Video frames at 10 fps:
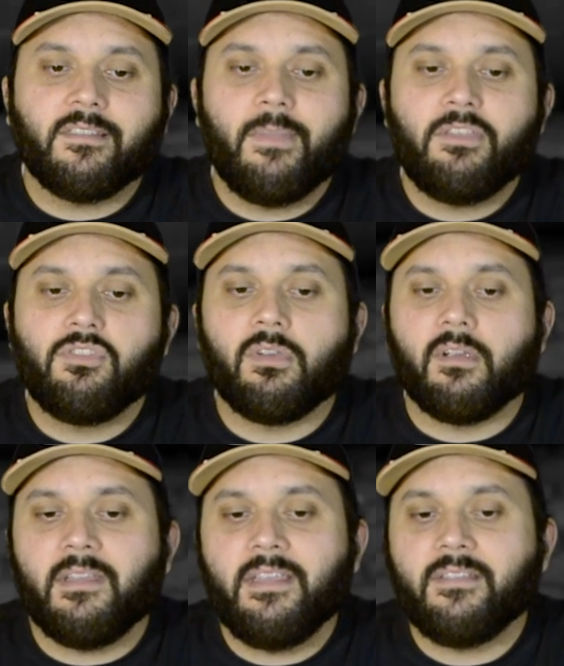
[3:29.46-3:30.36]
to make sure
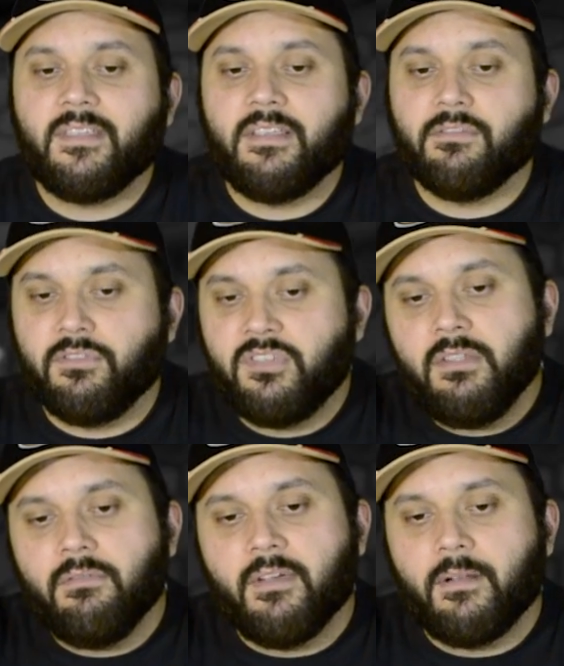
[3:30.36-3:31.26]
your ESCs are
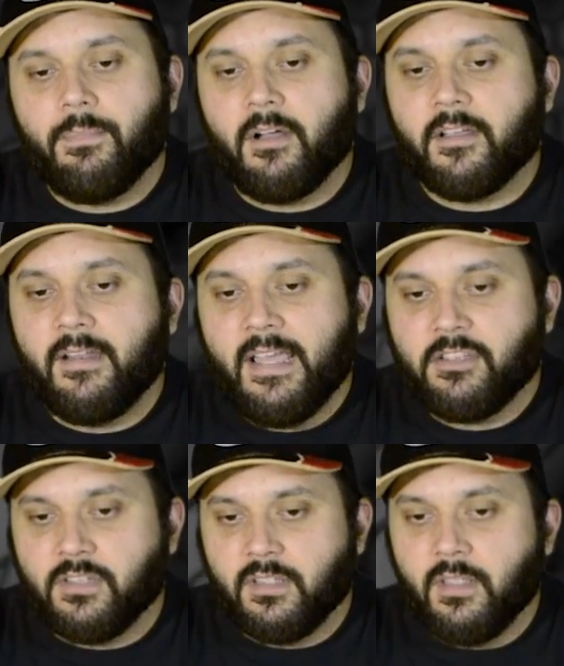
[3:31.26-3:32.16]
genuine upon
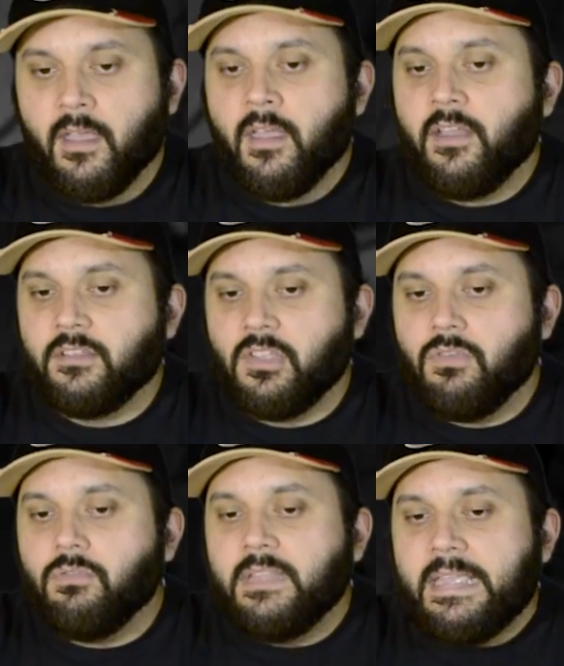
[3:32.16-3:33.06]
connection, so
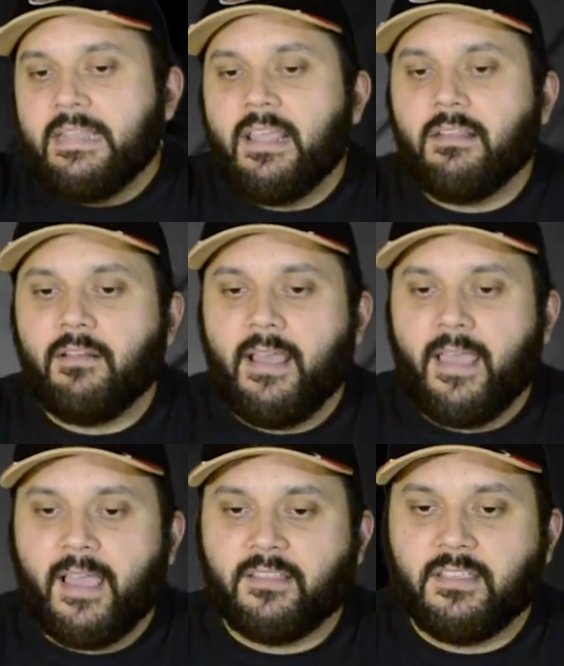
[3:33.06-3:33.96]
you will need internet
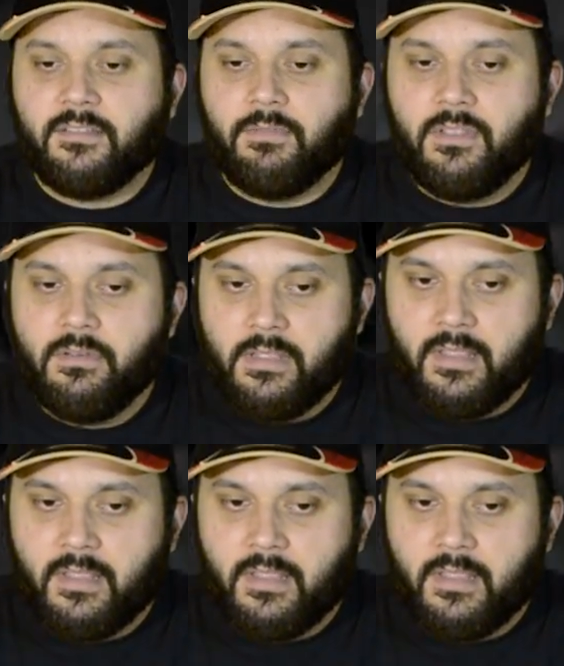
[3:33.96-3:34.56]
access when doing